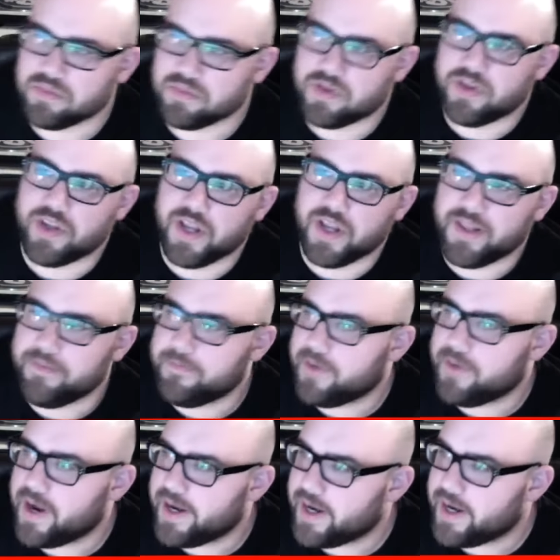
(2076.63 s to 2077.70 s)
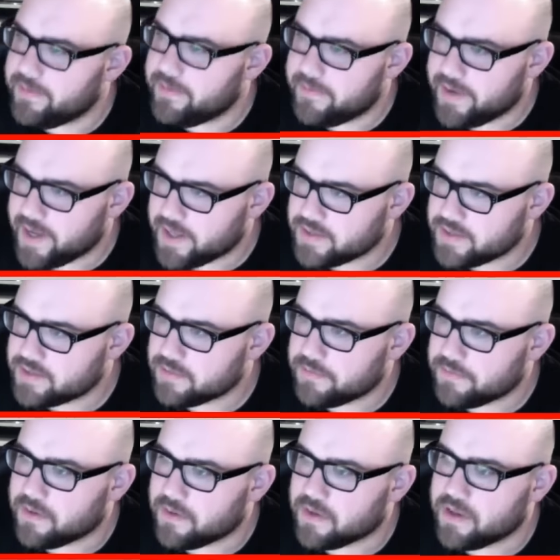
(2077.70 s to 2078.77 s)
Didn't find anything else so
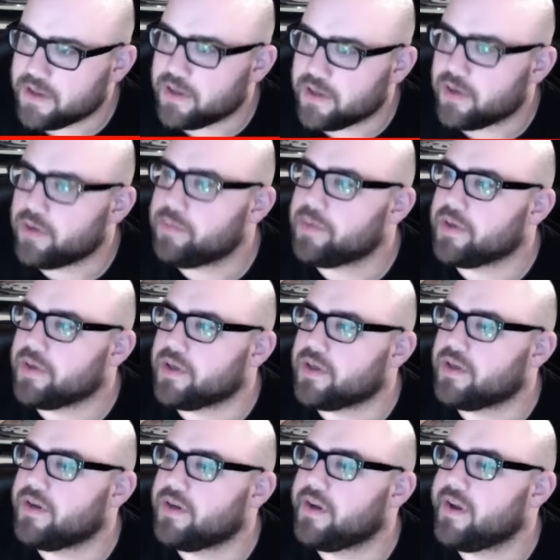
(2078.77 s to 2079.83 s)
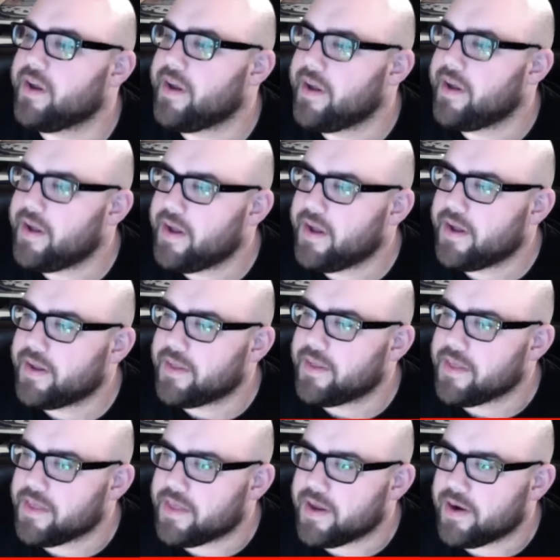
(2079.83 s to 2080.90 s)
far. I hope
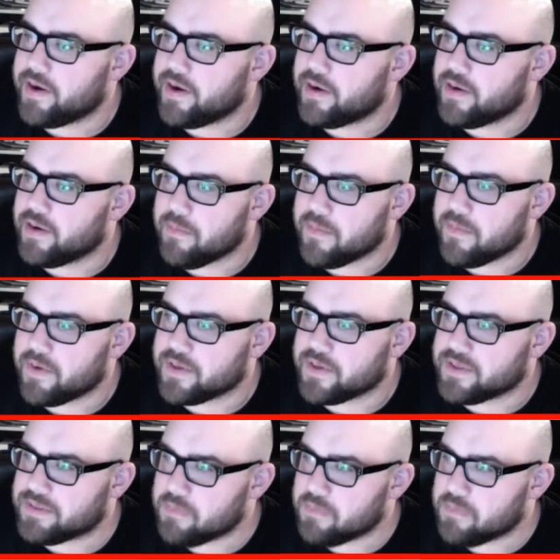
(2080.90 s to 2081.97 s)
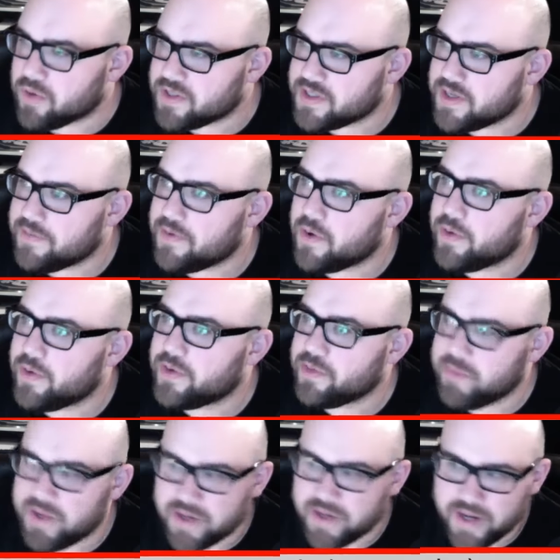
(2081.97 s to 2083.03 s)
there is more stuff going to
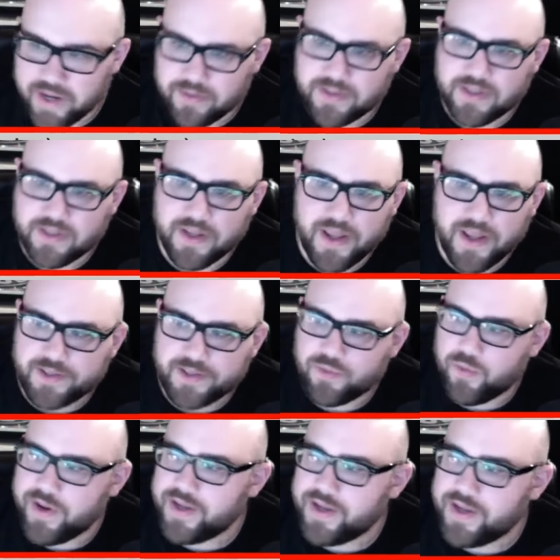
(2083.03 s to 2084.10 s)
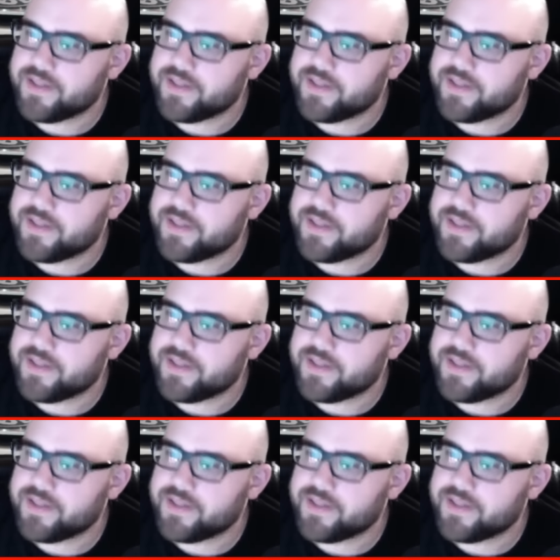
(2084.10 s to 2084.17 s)
be announced the next weeks.